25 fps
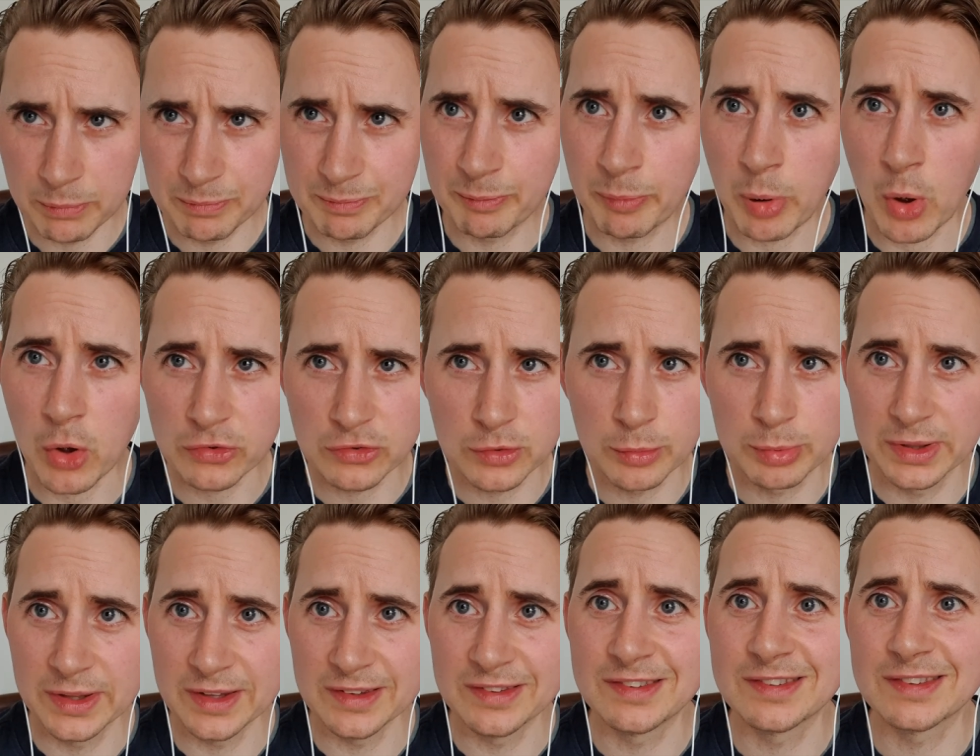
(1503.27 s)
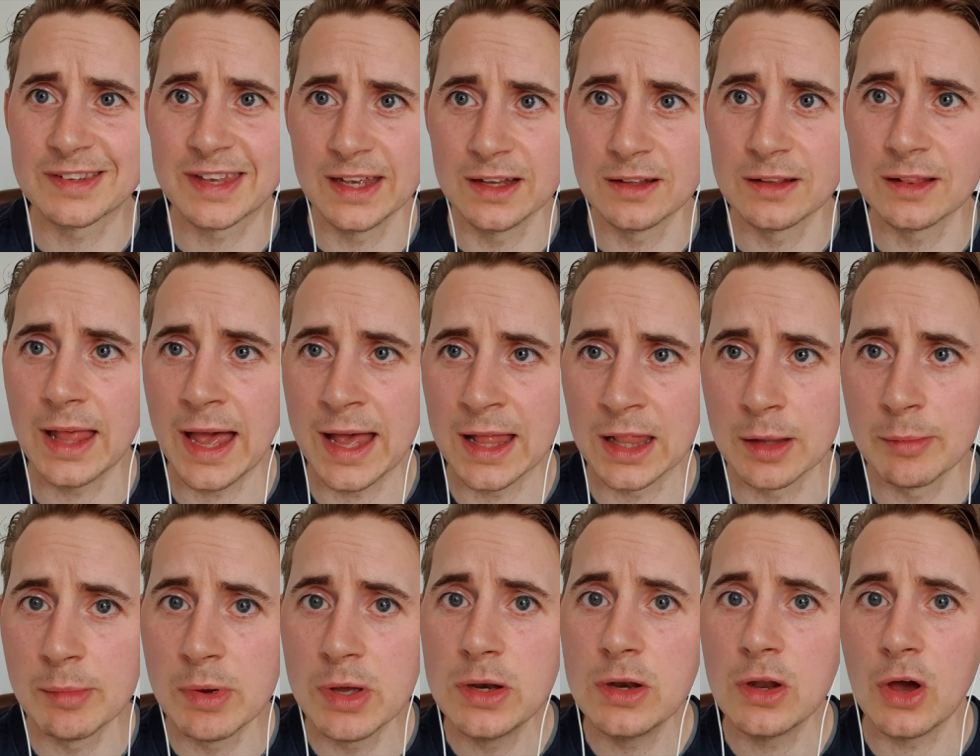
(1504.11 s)
possibly the skill
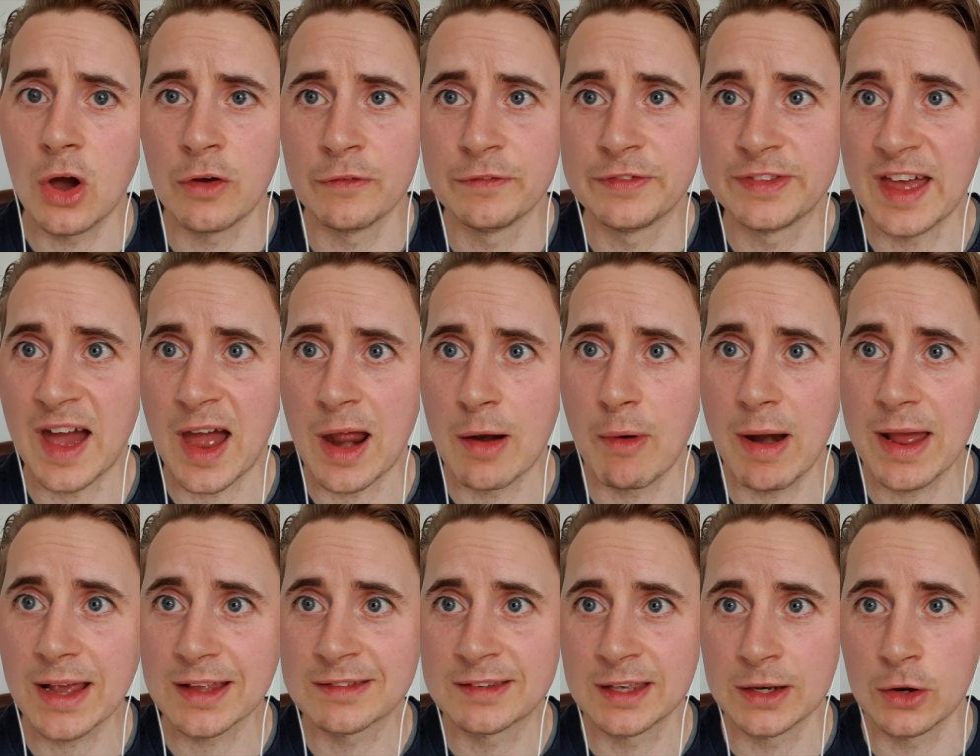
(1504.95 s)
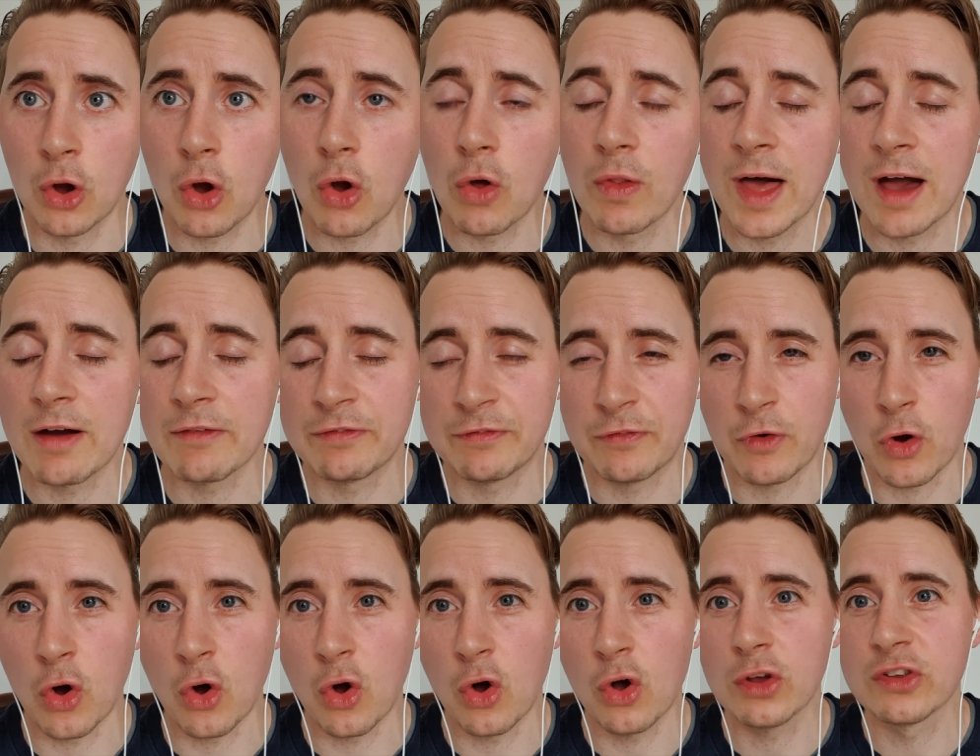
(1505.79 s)
element of directing all that
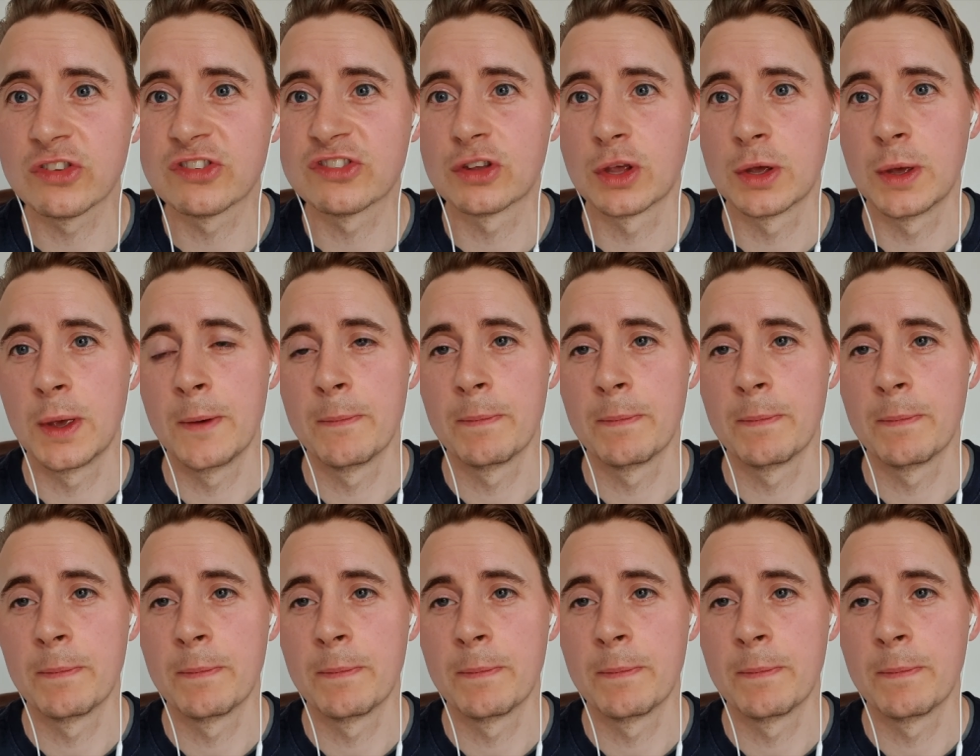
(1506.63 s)
force